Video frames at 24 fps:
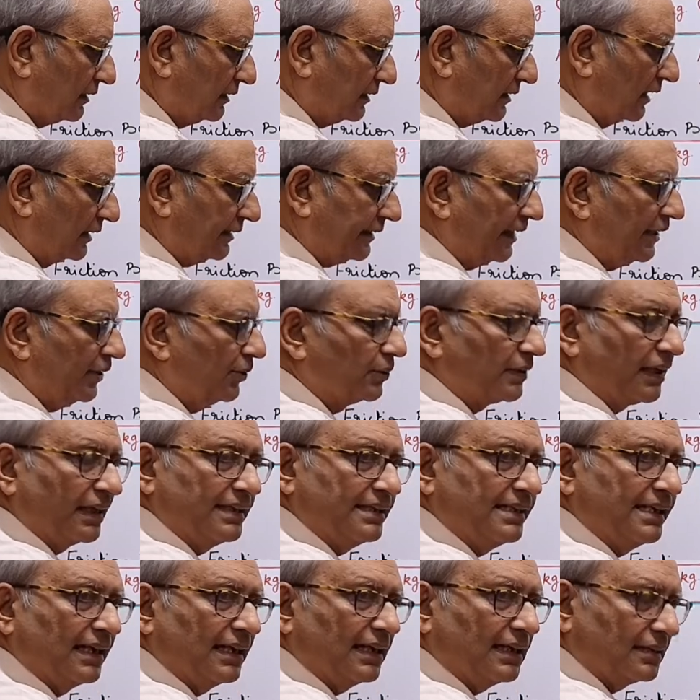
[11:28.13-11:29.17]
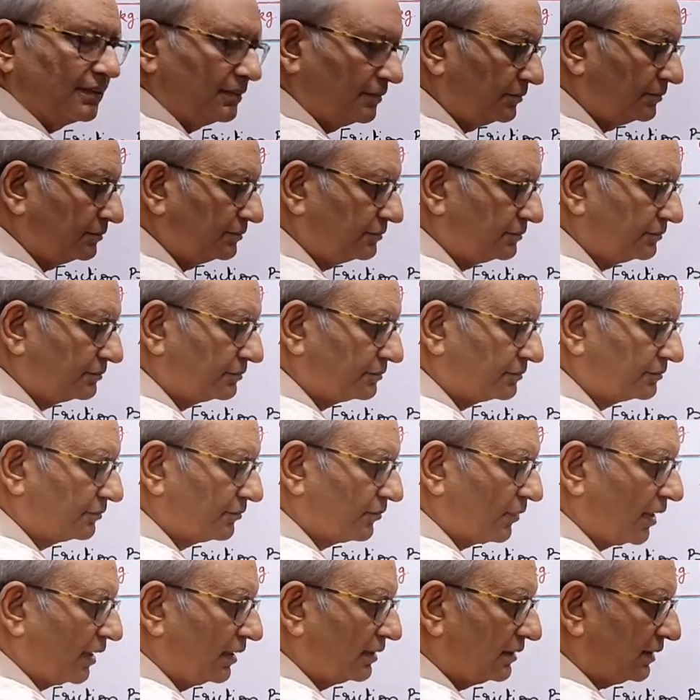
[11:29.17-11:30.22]
30 Newton here.
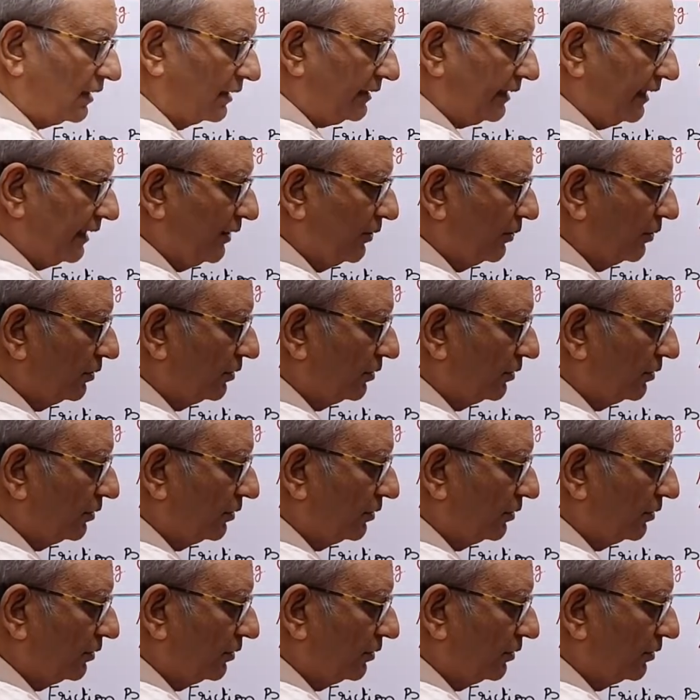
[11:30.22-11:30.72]
30